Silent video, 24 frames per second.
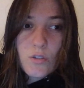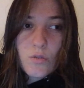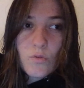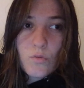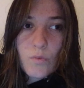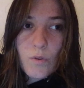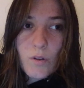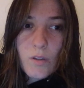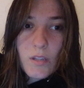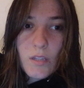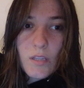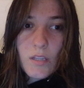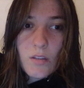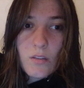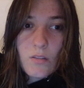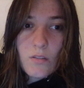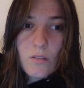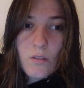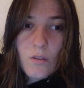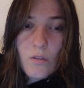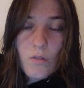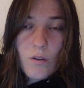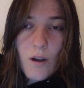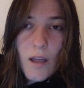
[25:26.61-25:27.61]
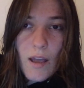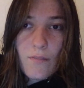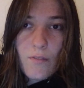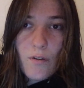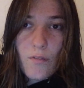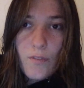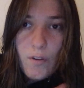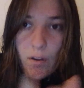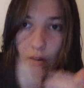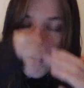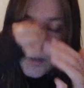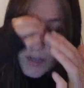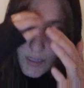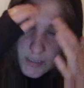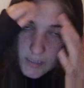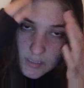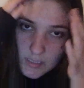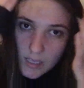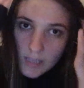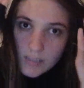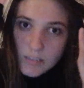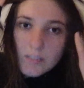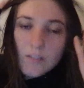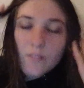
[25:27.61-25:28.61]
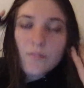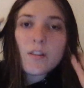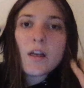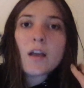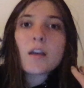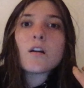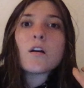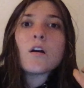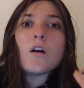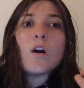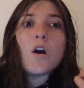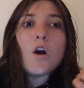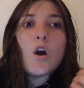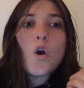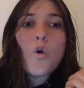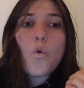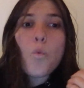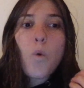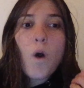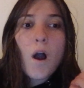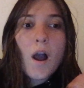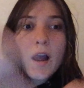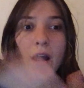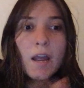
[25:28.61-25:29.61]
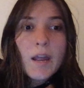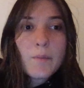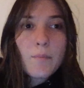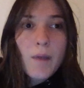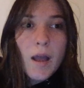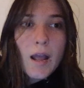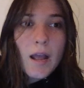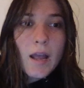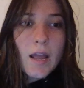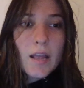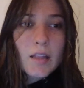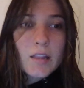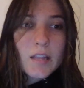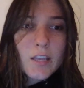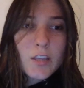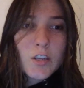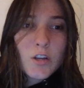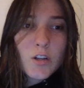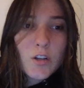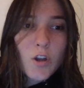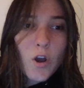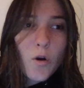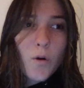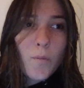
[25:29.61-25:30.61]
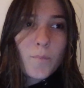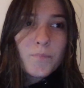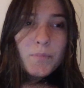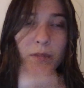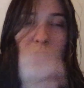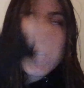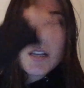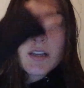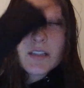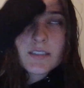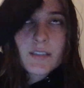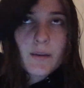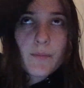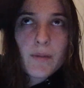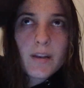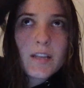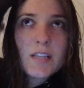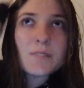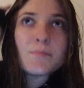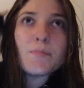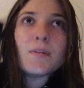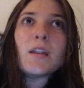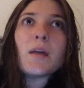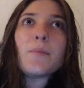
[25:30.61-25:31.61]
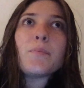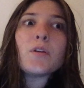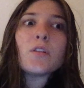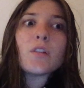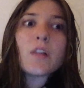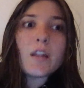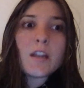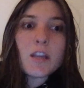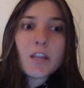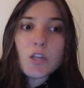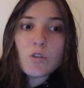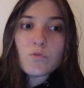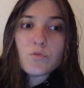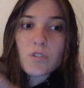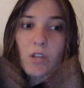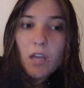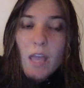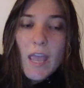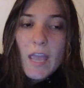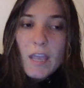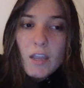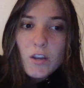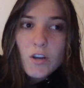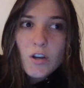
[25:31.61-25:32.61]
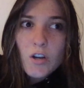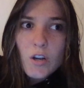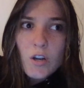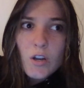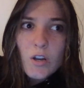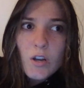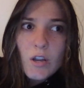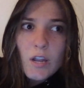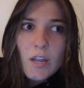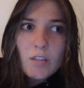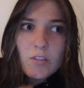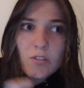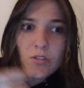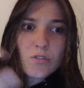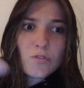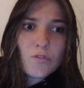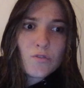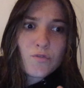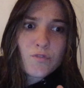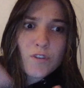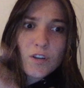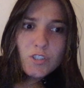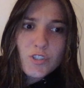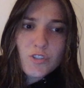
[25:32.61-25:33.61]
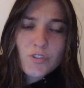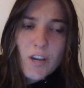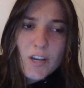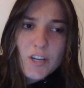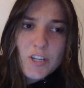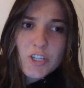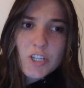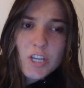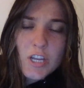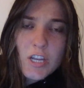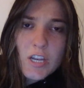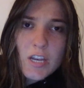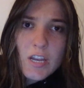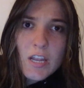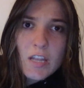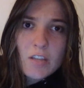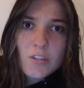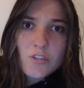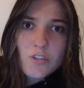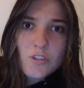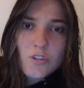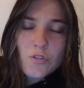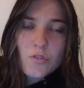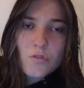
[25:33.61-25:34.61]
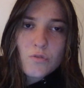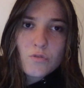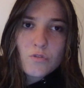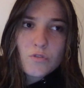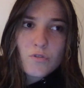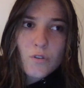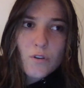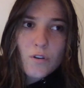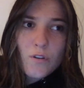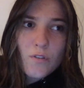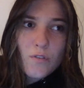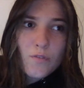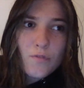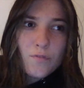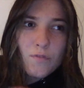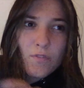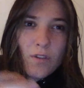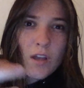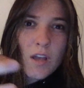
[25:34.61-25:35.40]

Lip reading: You really don't have a very good sense of like, why am I like, somebody's manipulating you into anger, into frustration, into sort of